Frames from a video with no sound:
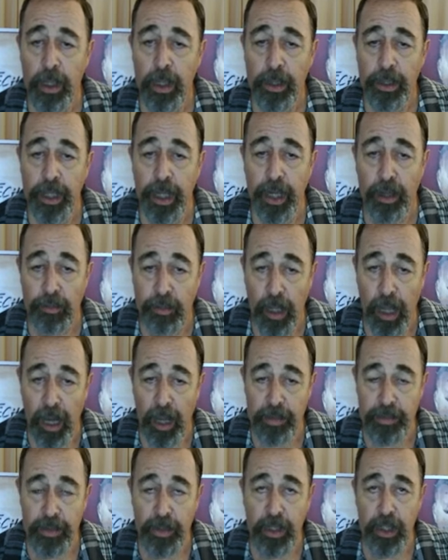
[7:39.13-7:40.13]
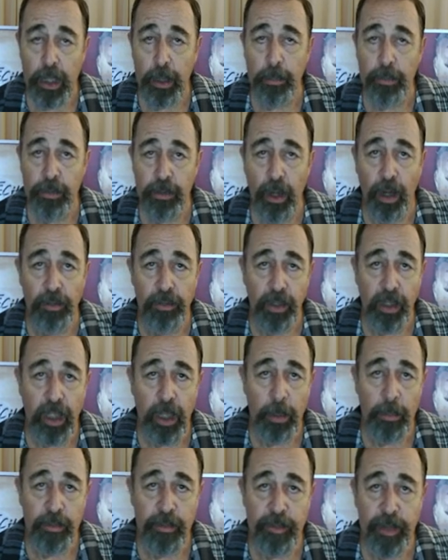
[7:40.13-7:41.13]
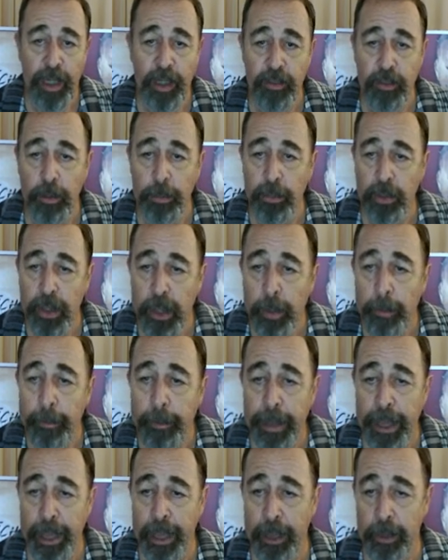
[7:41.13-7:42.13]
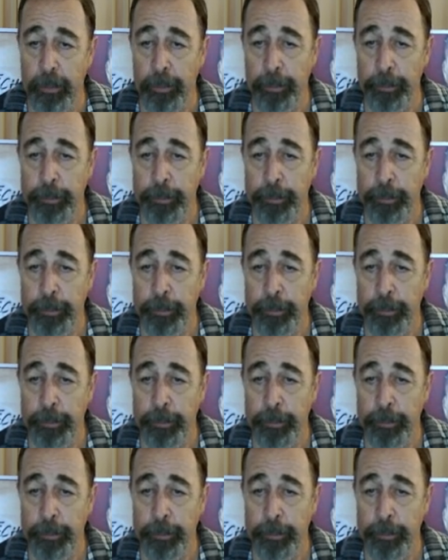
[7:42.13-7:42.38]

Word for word: that have lost limbs overcome phantom limb pain.